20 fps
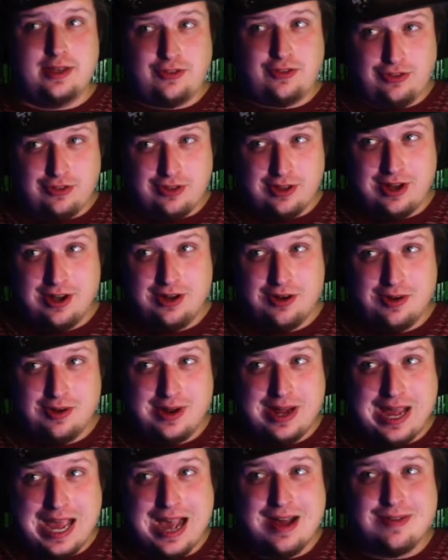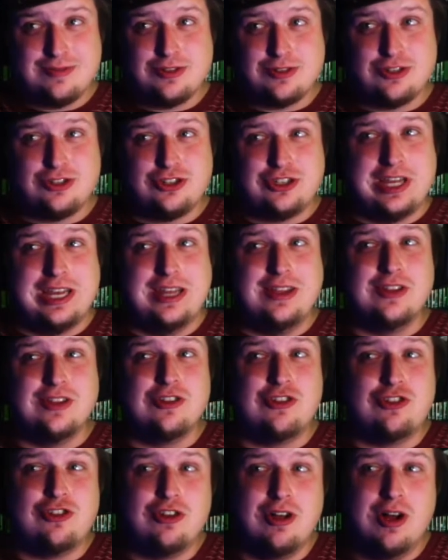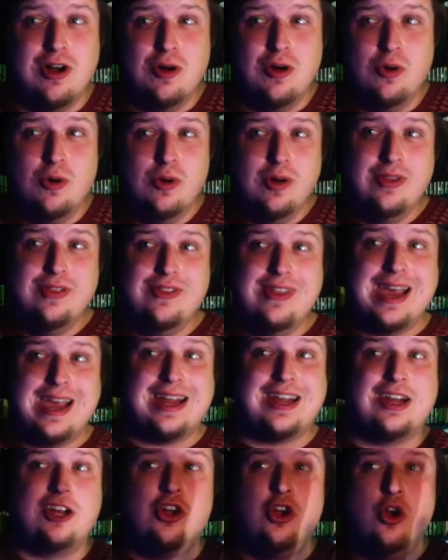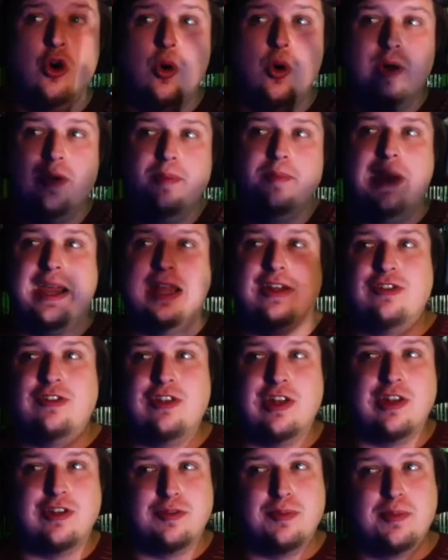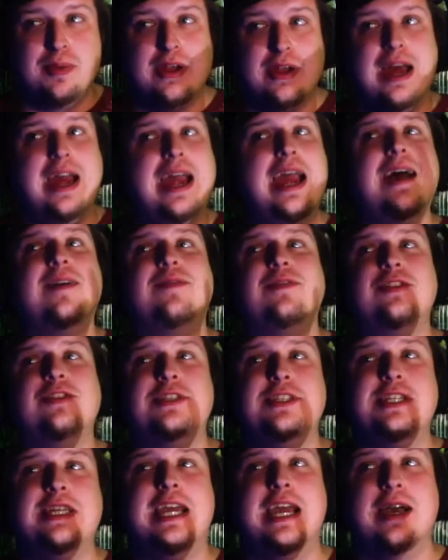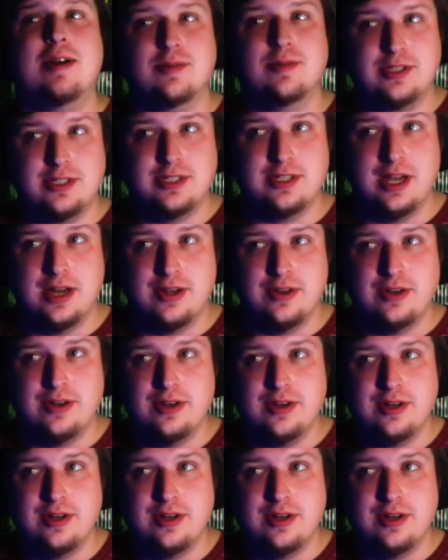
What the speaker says: though. After seeing this show, that could make sense, but I have to see how it's done.